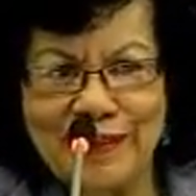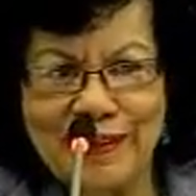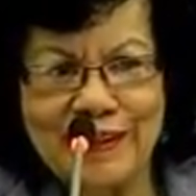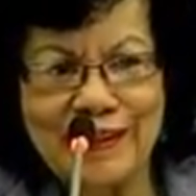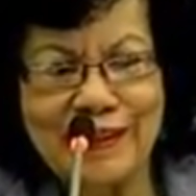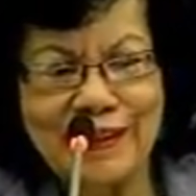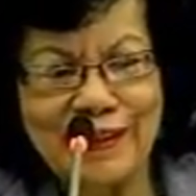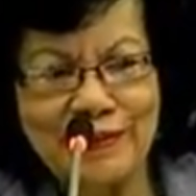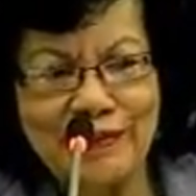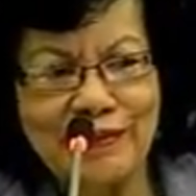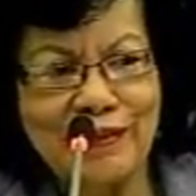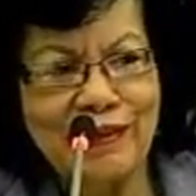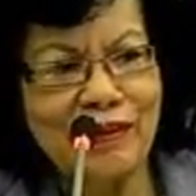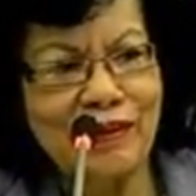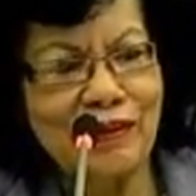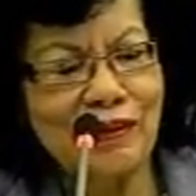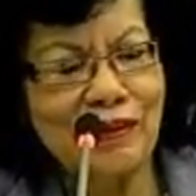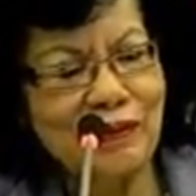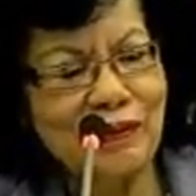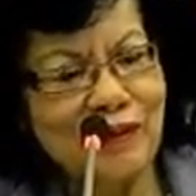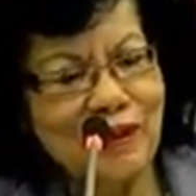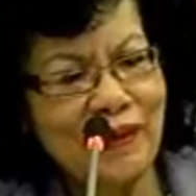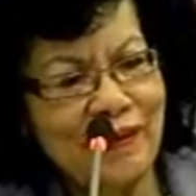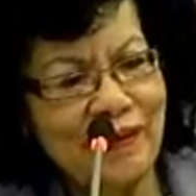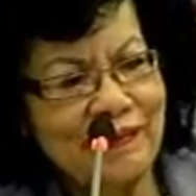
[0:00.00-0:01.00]
it's
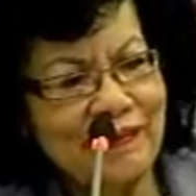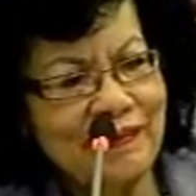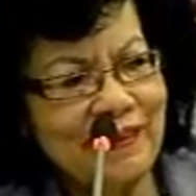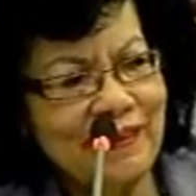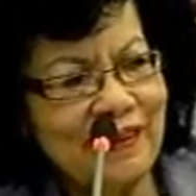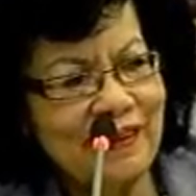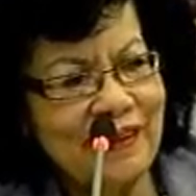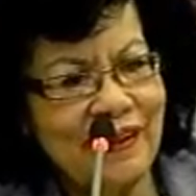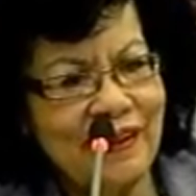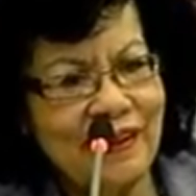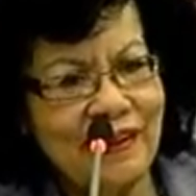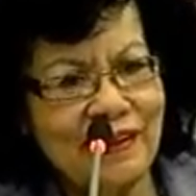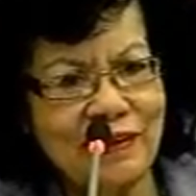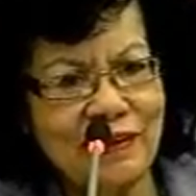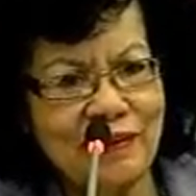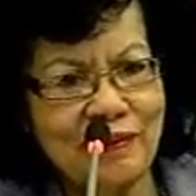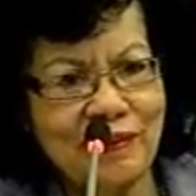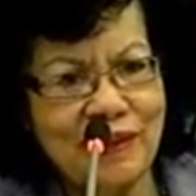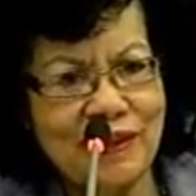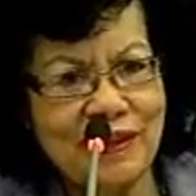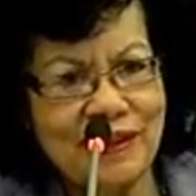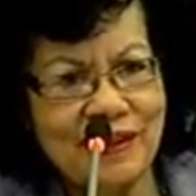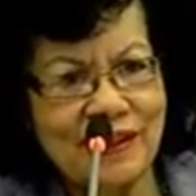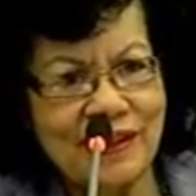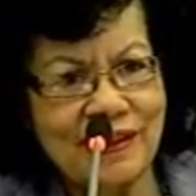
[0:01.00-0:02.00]
difficult after they get to
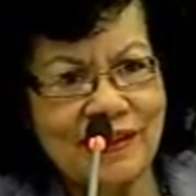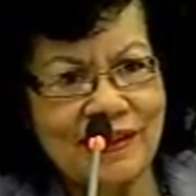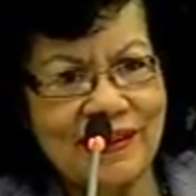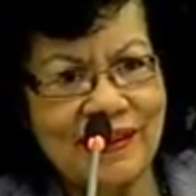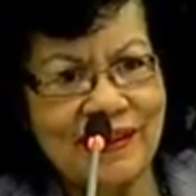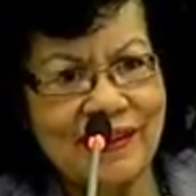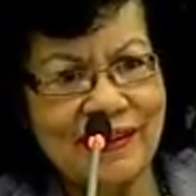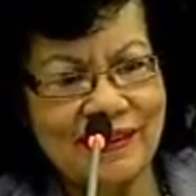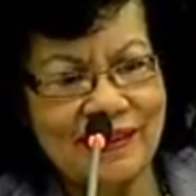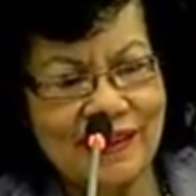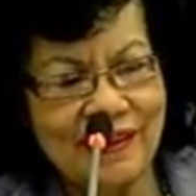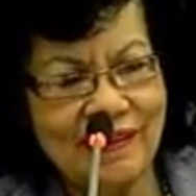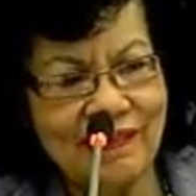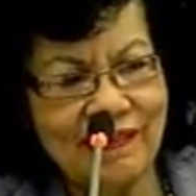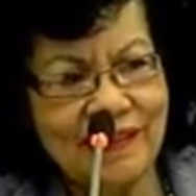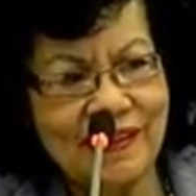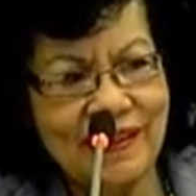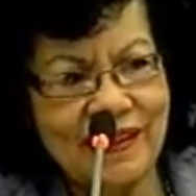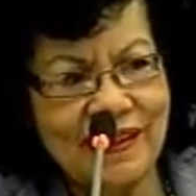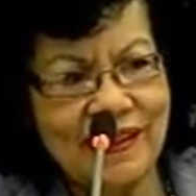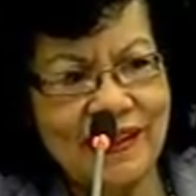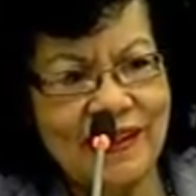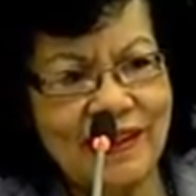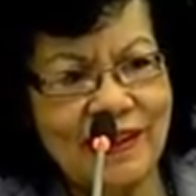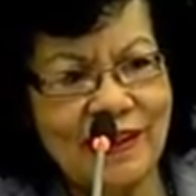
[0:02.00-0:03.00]
be 16,
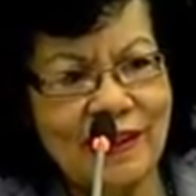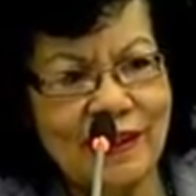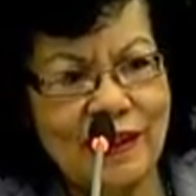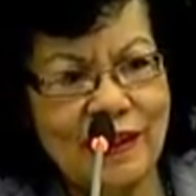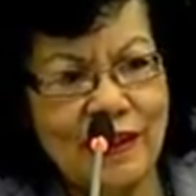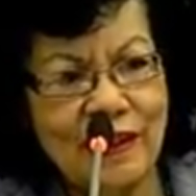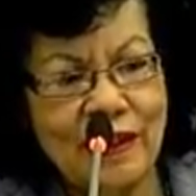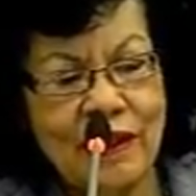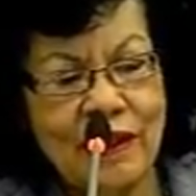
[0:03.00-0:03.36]
17.